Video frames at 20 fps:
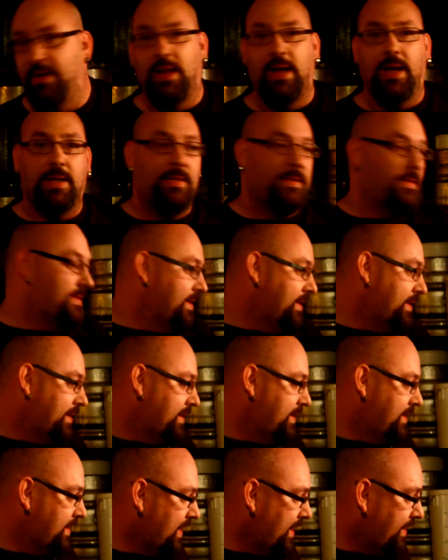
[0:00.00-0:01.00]
a light to
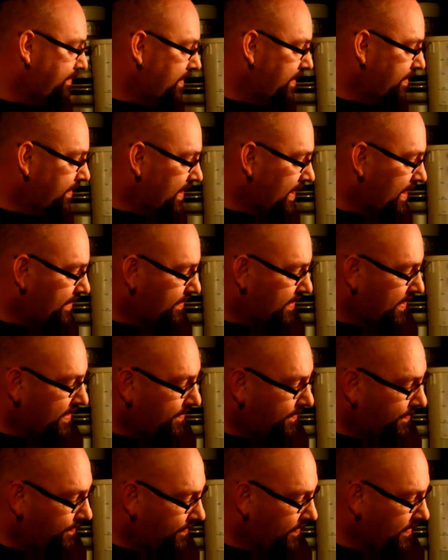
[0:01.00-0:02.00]
help me with that,
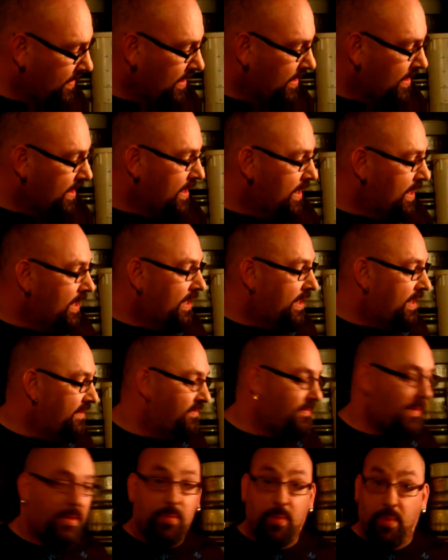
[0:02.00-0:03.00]
but
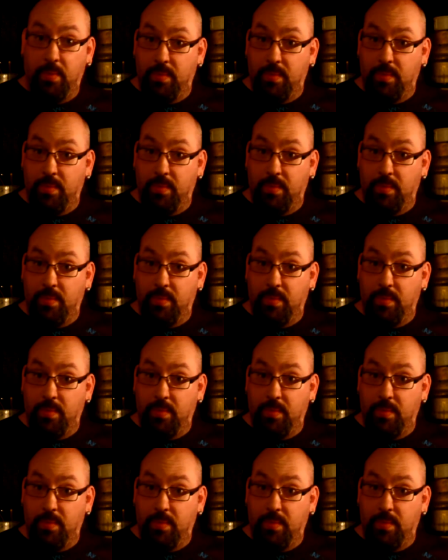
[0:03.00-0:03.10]
never mind.